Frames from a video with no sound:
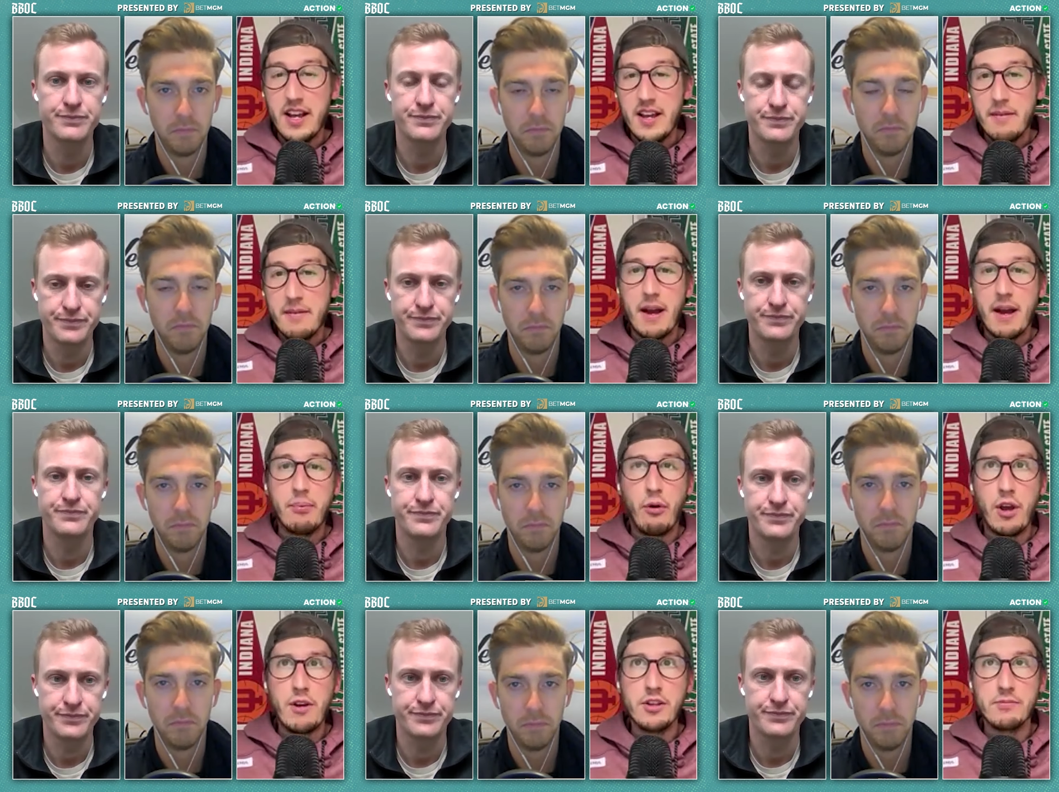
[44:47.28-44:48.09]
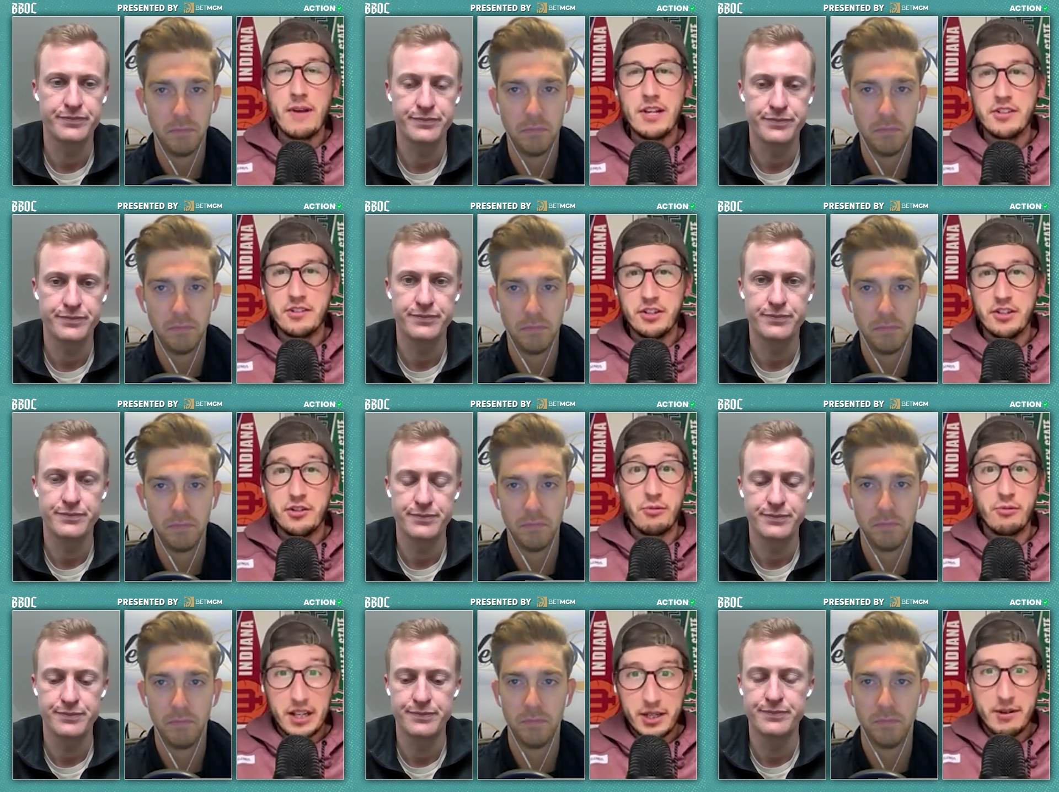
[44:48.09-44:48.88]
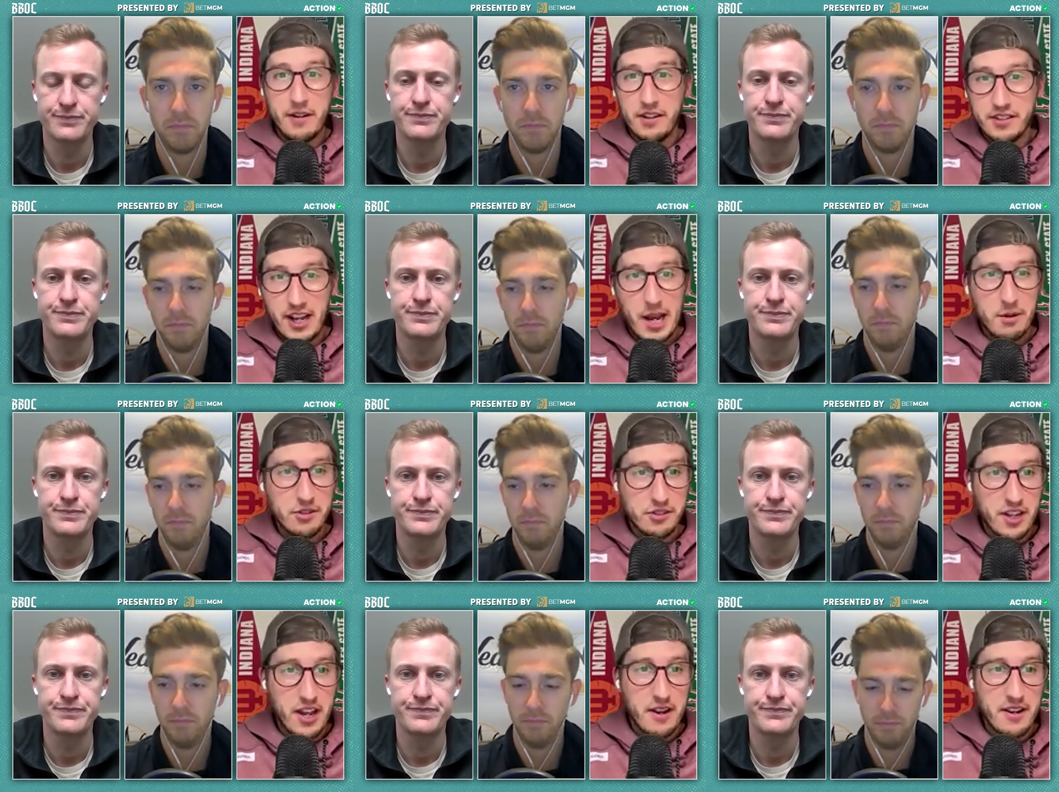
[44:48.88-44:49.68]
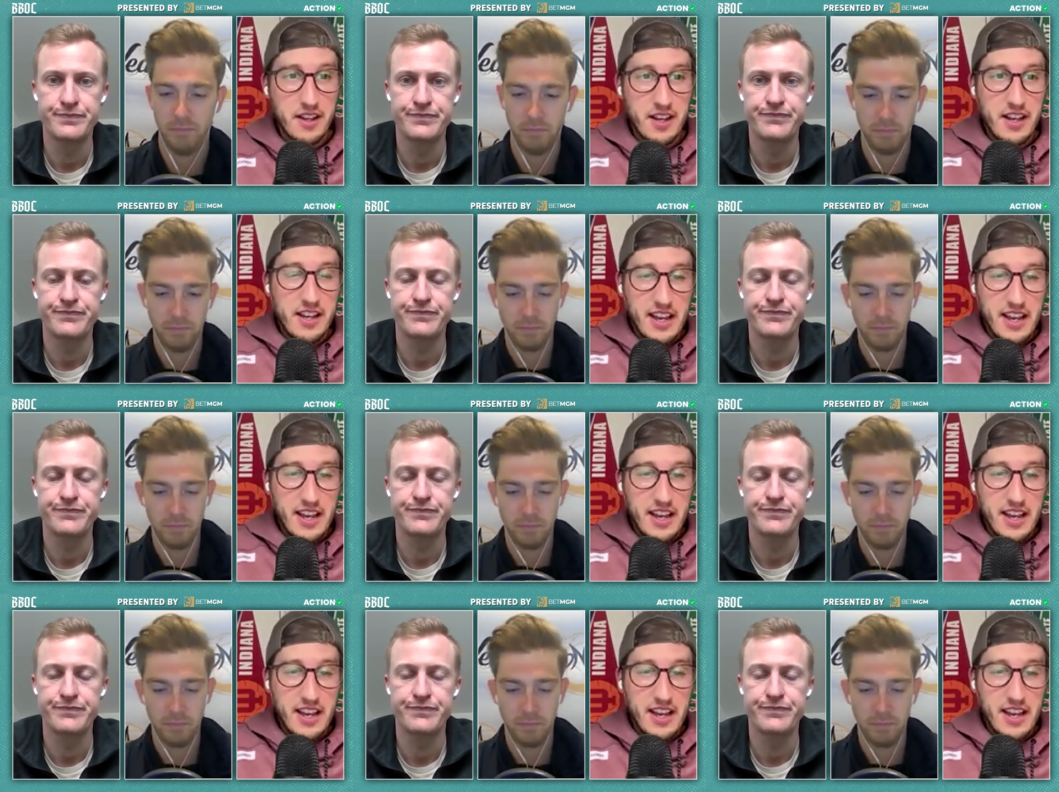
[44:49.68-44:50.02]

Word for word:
Speaker 1: my point is basically directly relevant to Iowa State.